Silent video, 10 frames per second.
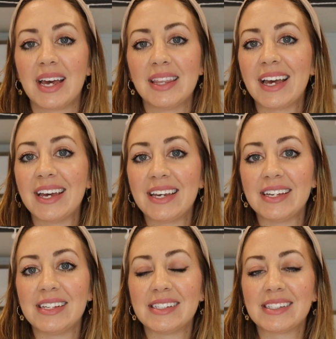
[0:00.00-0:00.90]
and that
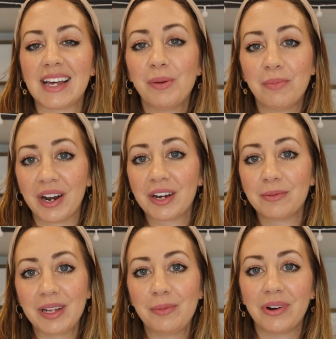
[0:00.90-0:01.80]
is
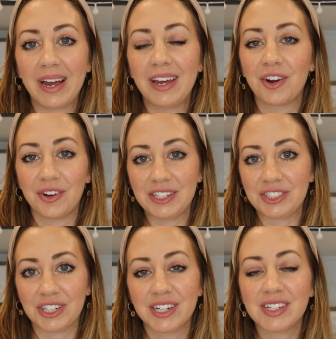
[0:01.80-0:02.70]
Remarkably Bright
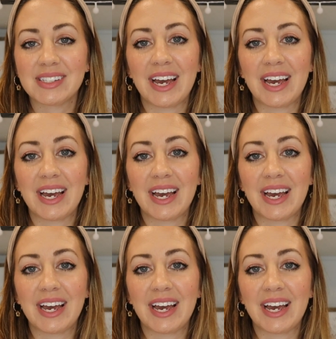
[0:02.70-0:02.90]
Creatures.